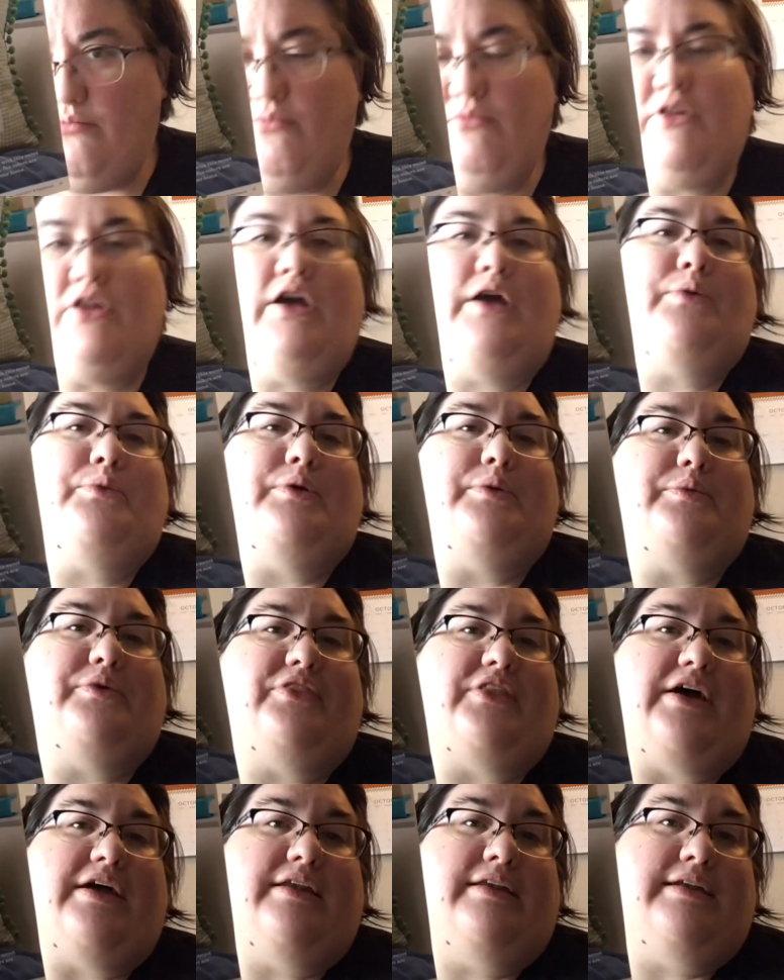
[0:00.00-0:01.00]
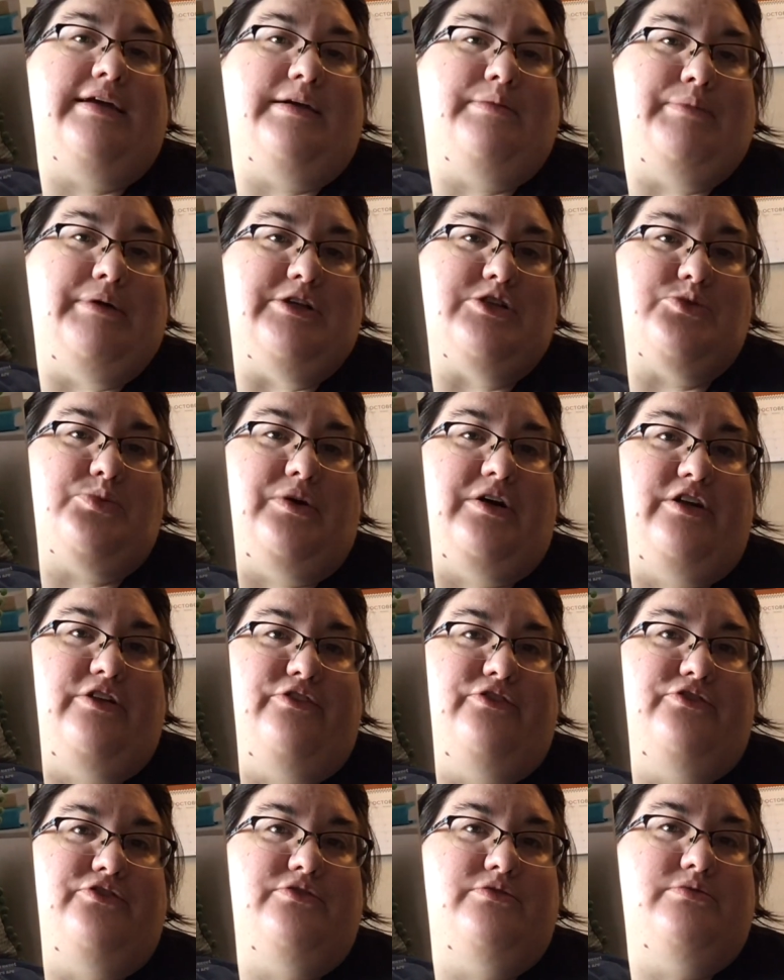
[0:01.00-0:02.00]
I went with that
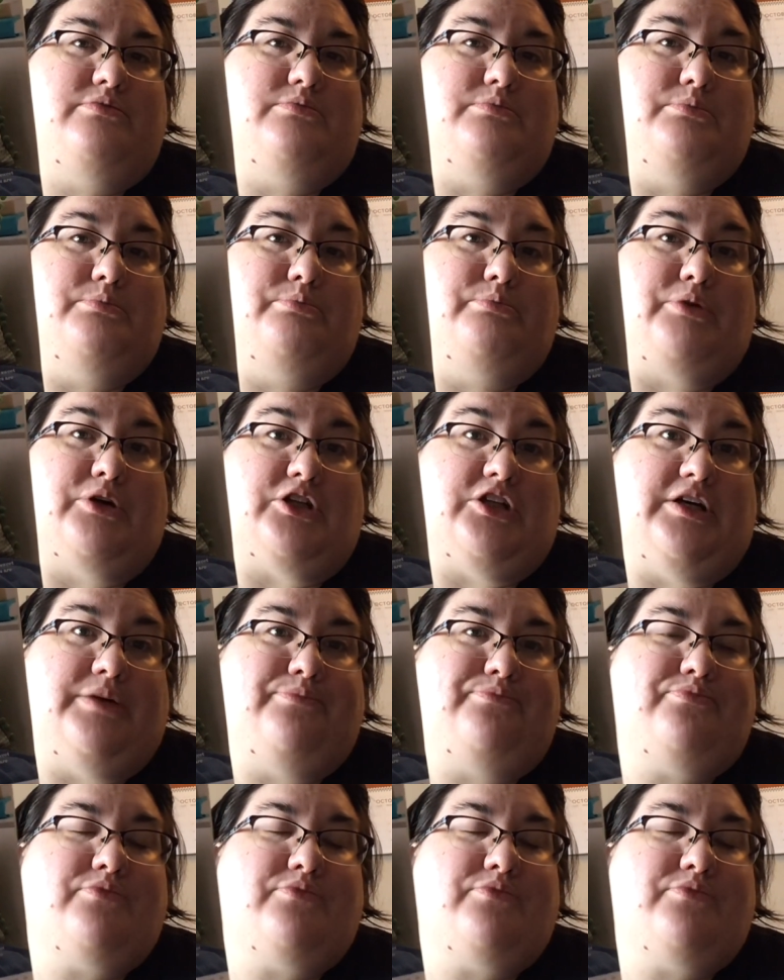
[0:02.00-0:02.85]
9x12 booklet.